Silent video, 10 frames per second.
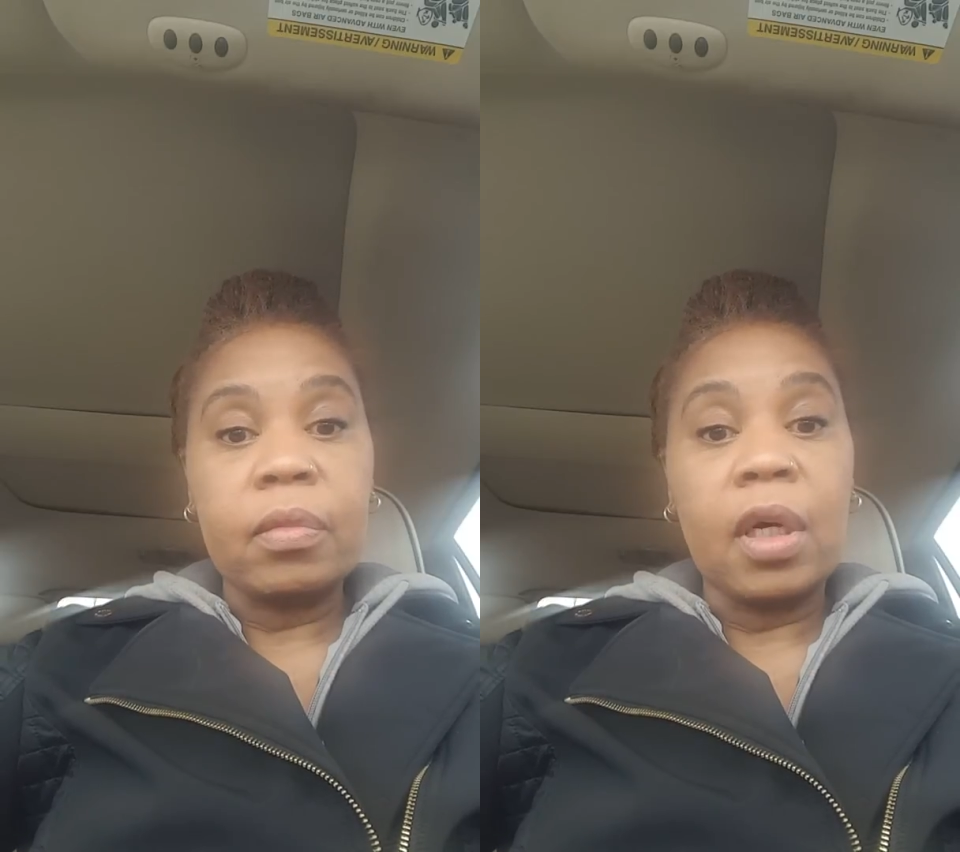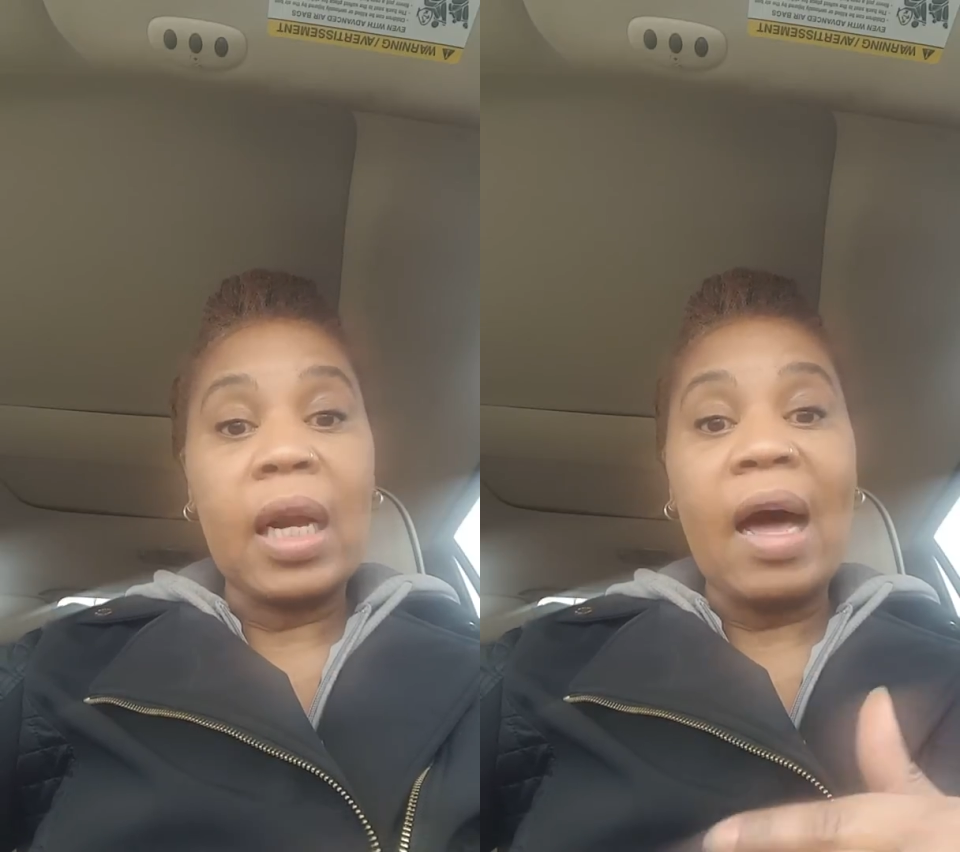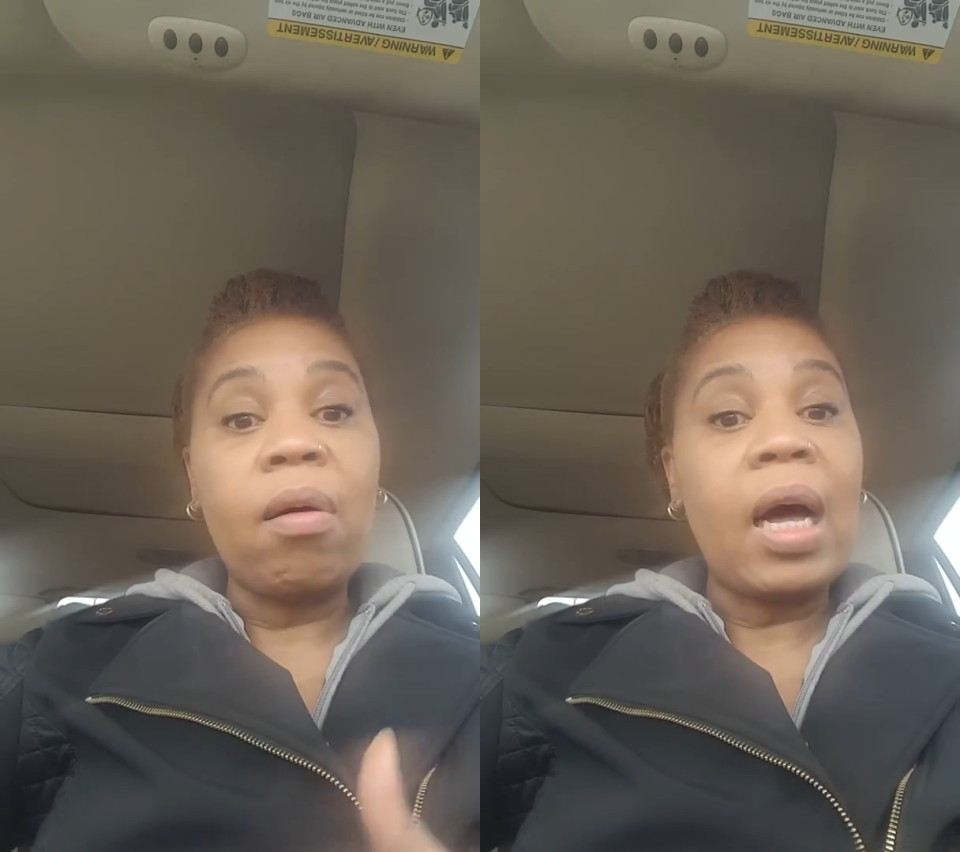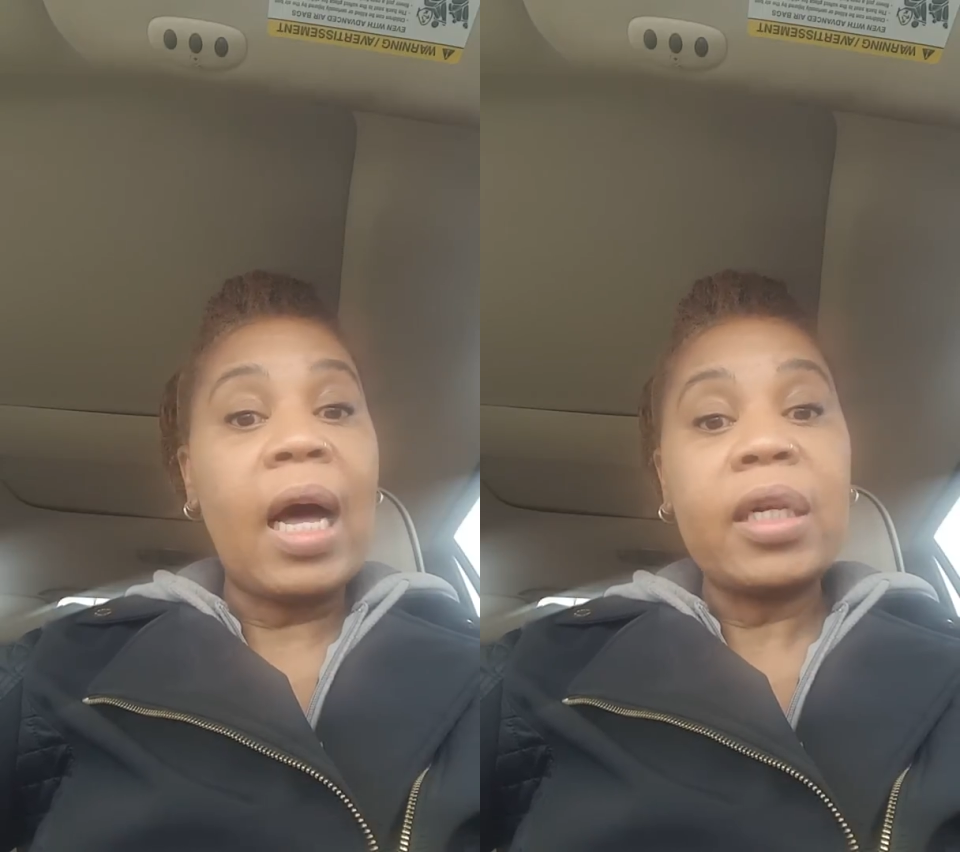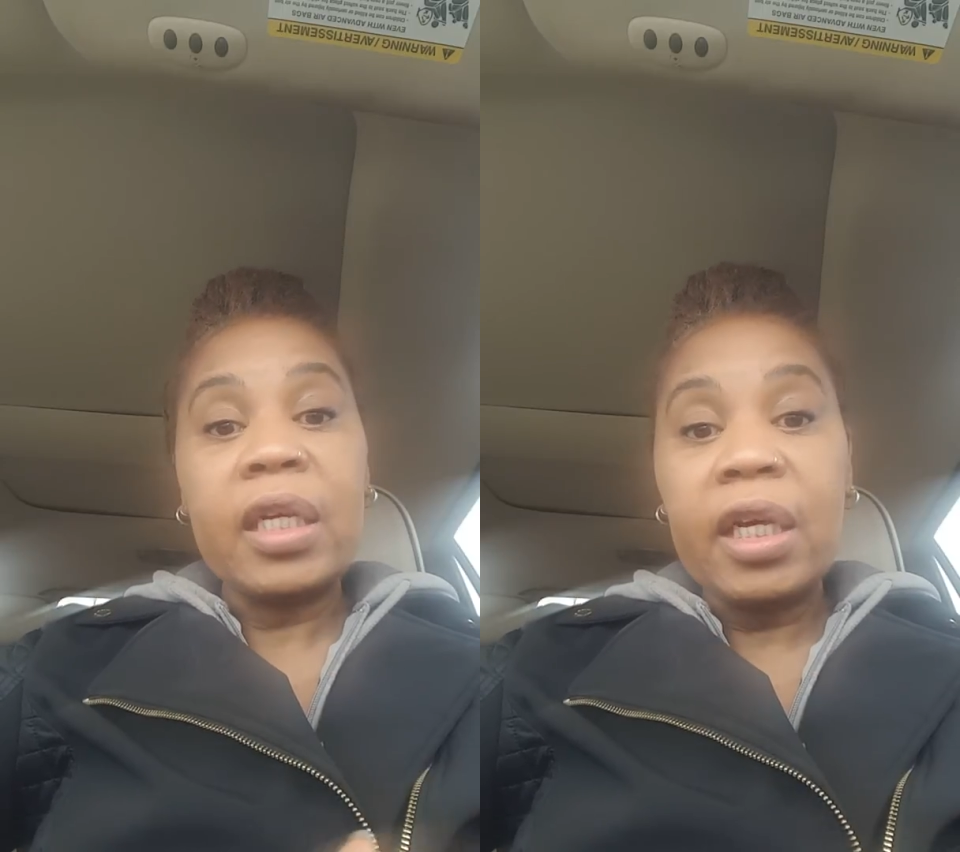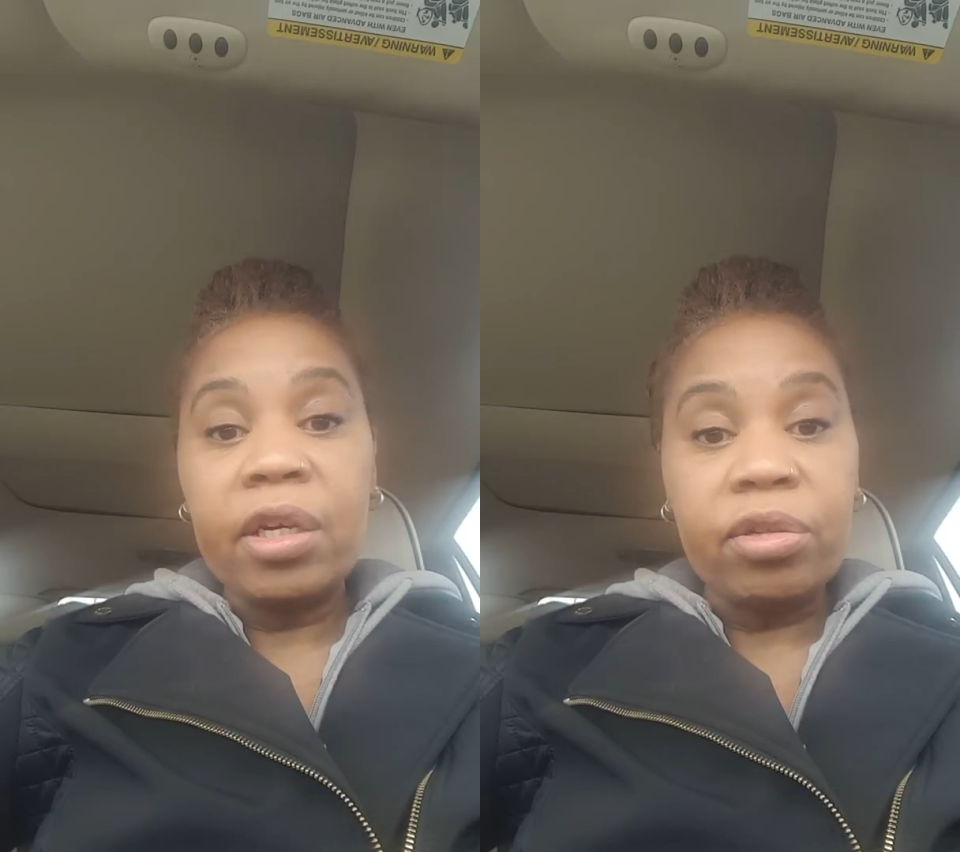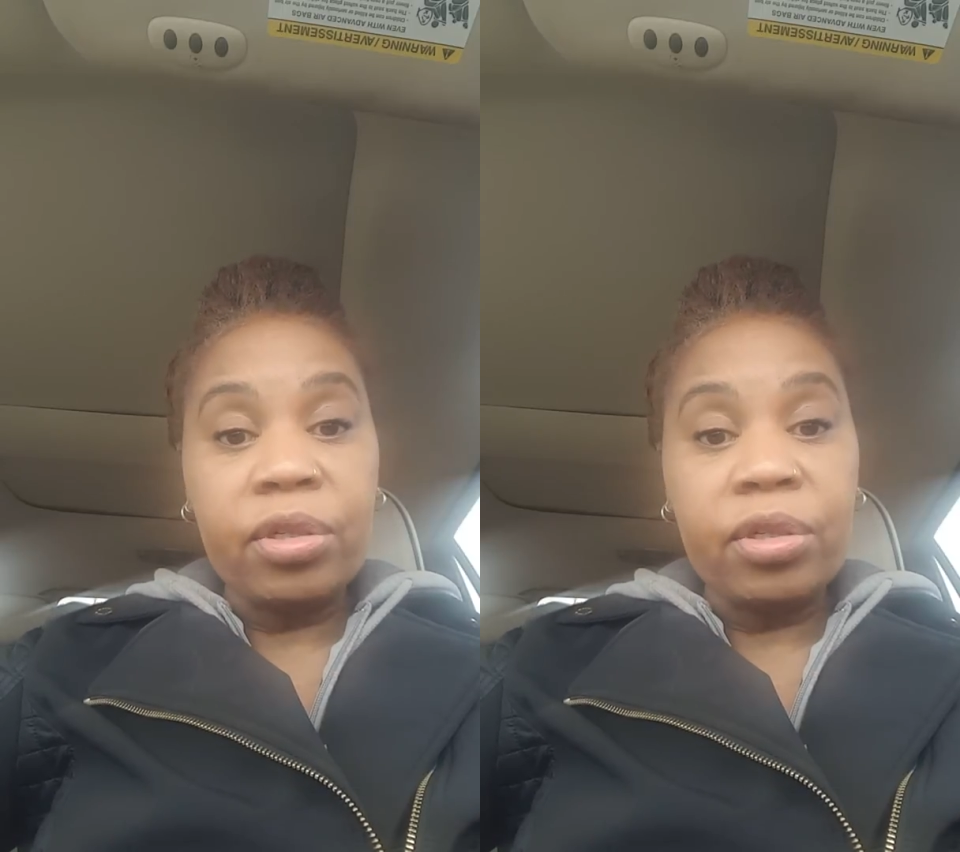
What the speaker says: Allow God to heal